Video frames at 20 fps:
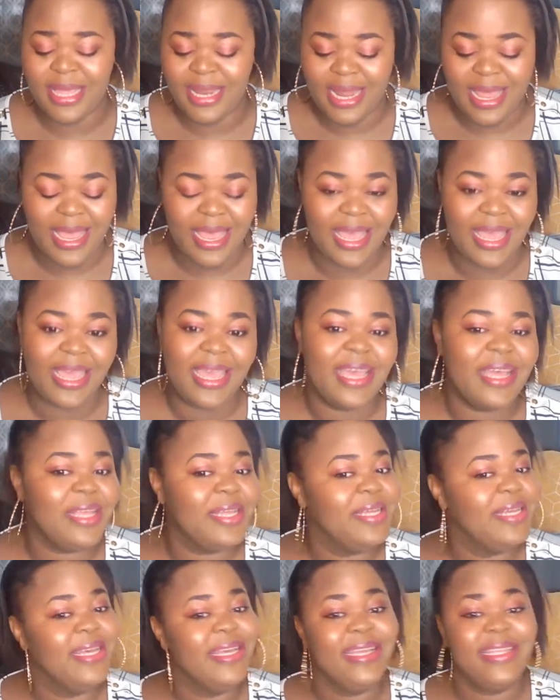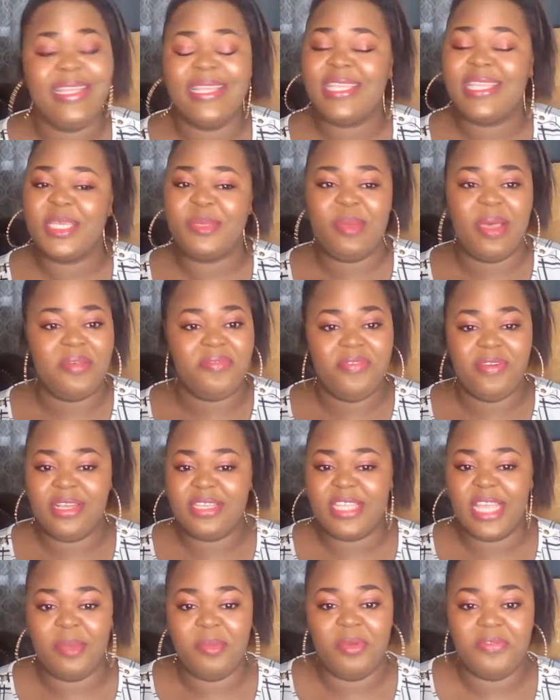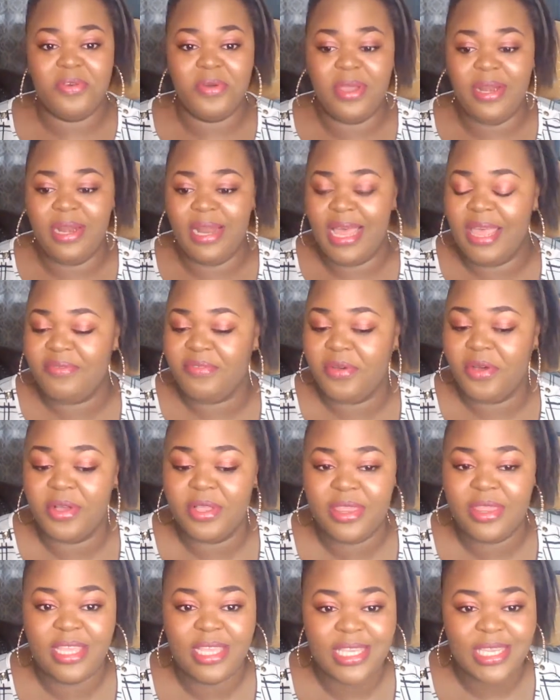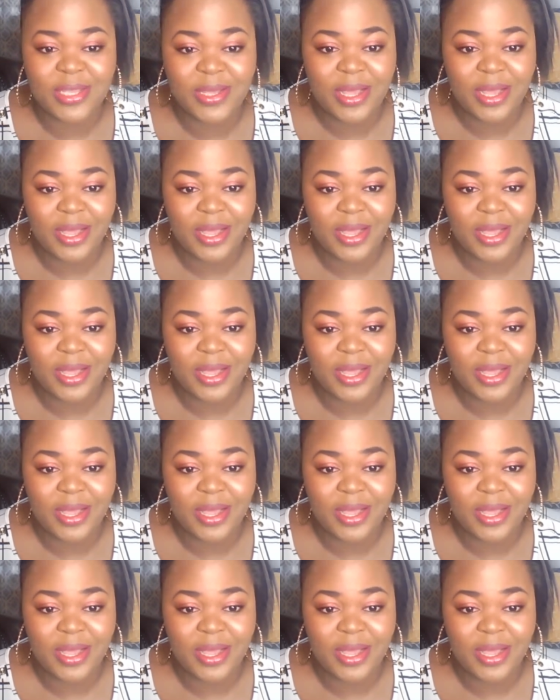Like, this is my first time of going live on this